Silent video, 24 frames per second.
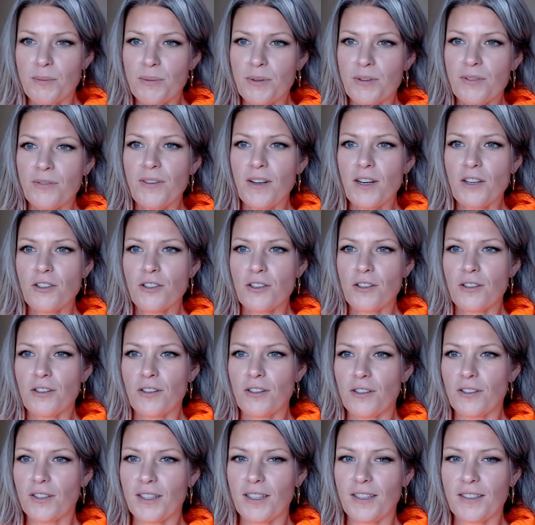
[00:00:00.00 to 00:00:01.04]

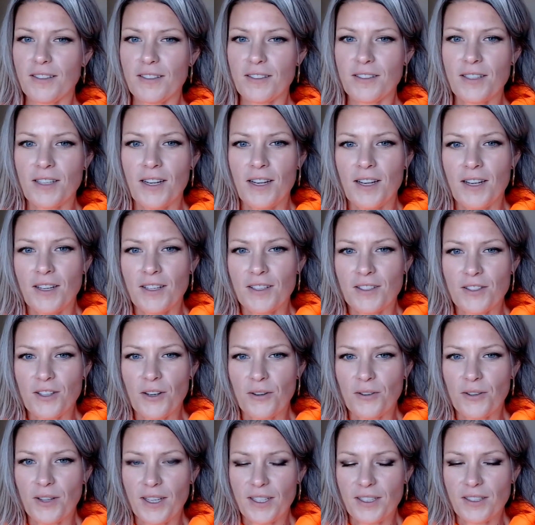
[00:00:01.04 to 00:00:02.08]
professional. And
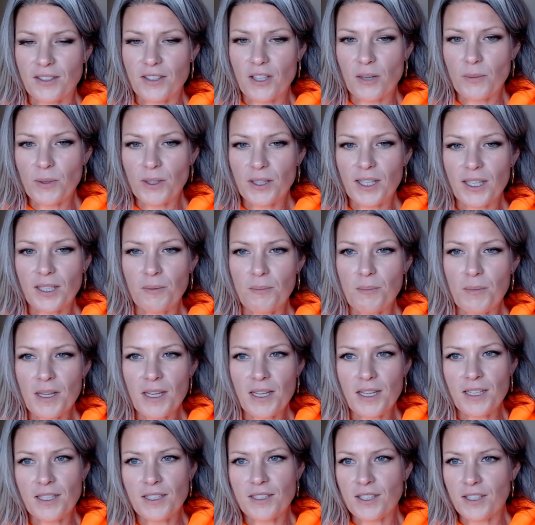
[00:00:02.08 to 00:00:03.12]
so like someone like
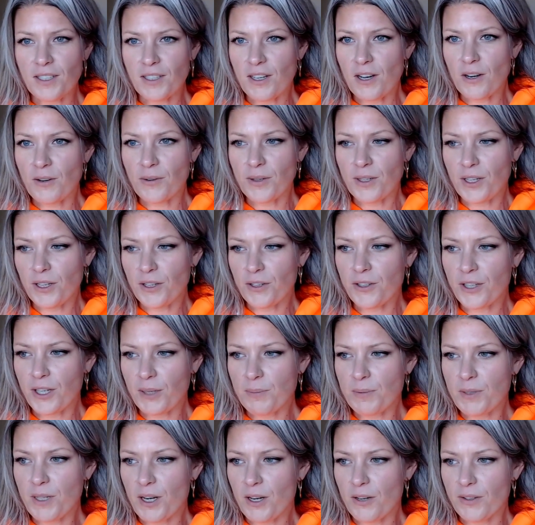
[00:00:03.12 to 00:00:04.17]
me to go into
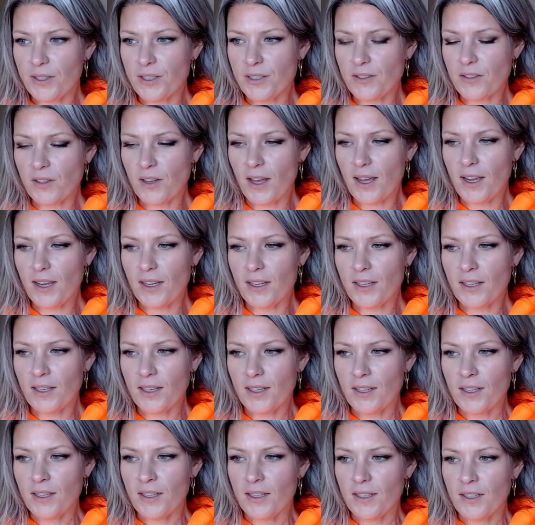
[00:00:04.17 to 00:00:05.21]
crypto, it's like,
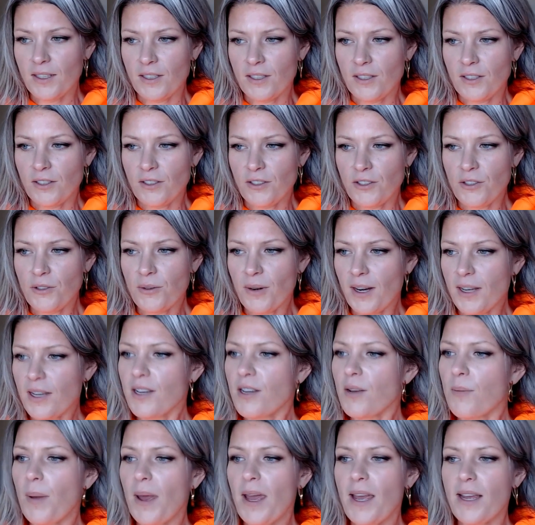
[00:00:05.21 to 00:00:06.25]
do I
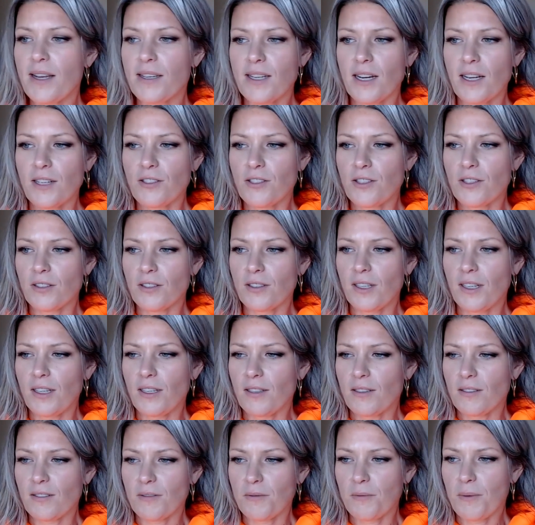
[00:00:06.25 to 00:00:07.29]
need to pay attention?
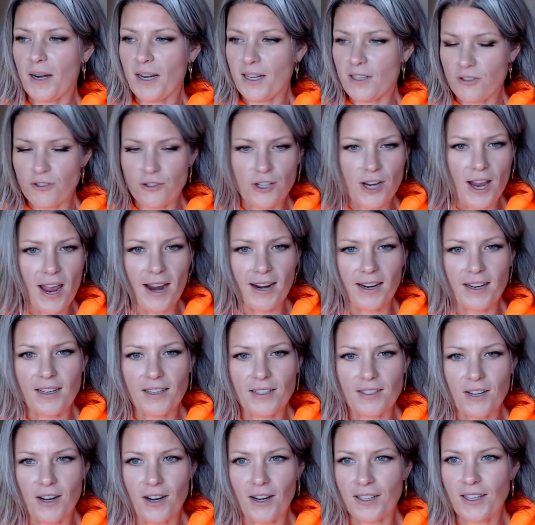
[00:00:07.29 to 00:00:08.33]
Like, why is
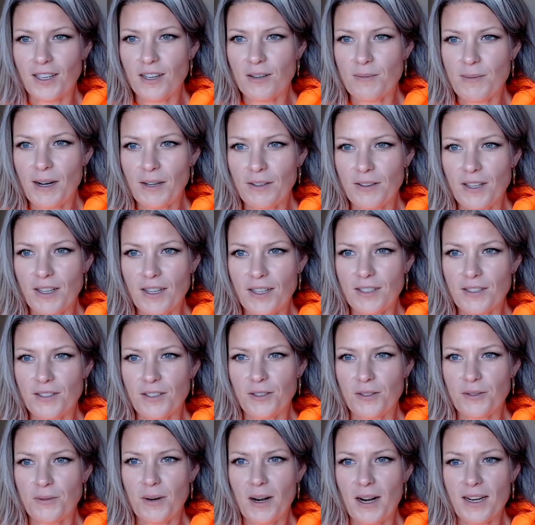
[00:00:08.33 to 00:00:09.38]
Jacki talking about this?
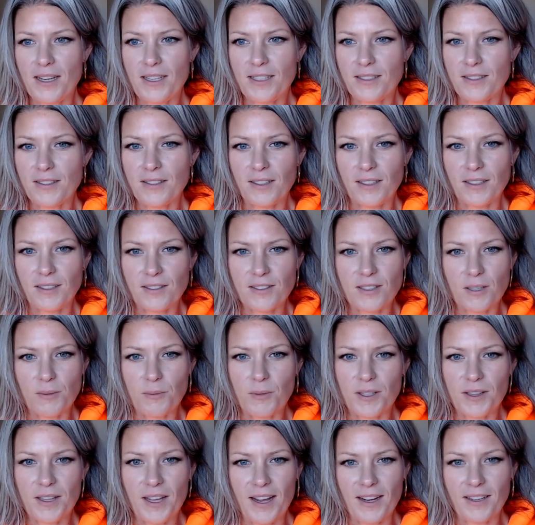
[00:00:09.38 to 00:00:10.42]
Or why is like
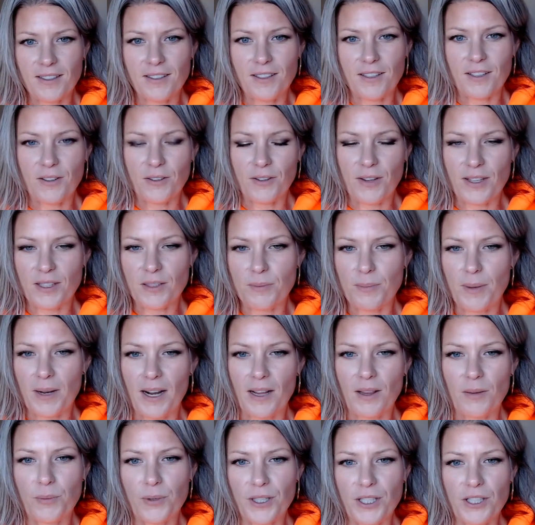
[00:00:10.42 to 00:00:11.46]
someone that, that's been
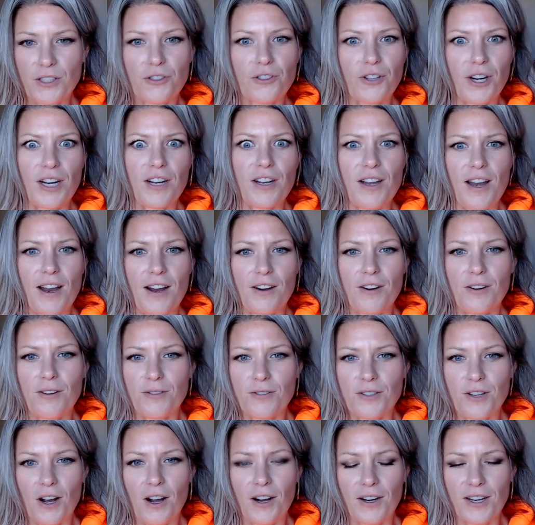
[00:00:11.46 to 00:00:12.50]
on the pretty straight and
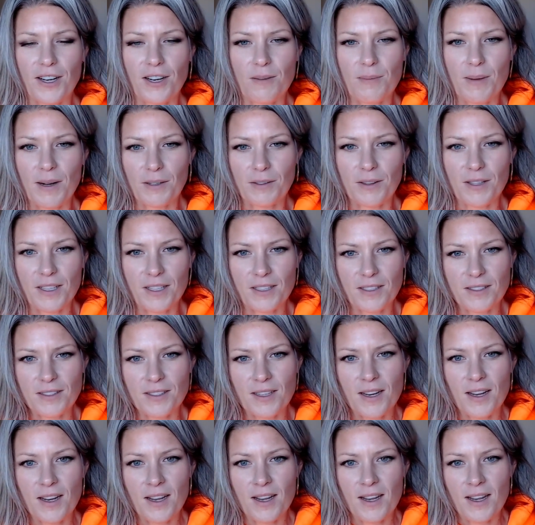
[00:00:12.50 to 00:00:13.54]
narrow talking about this?
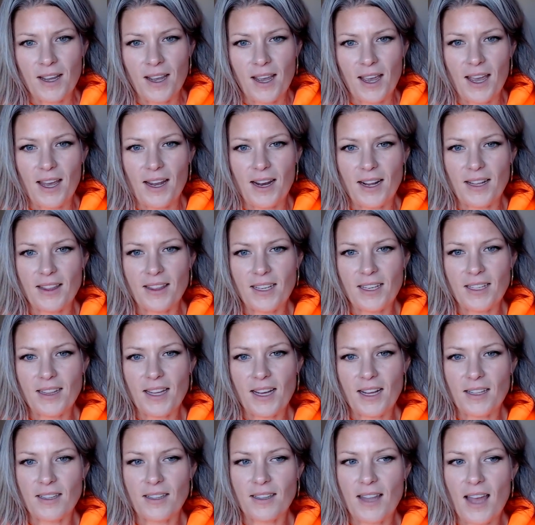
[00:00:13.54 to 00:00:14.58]
And I think
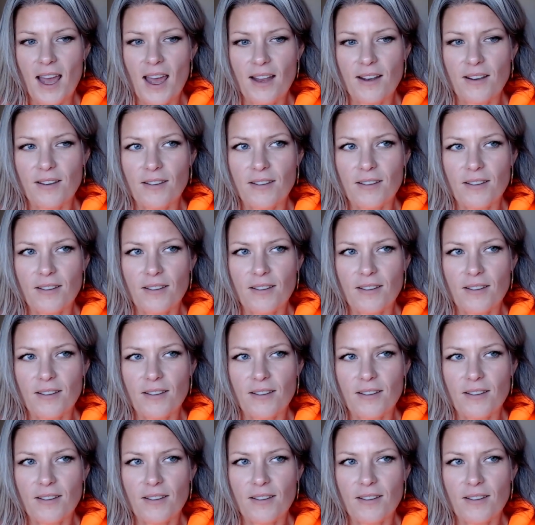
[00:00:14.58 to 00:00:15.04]
that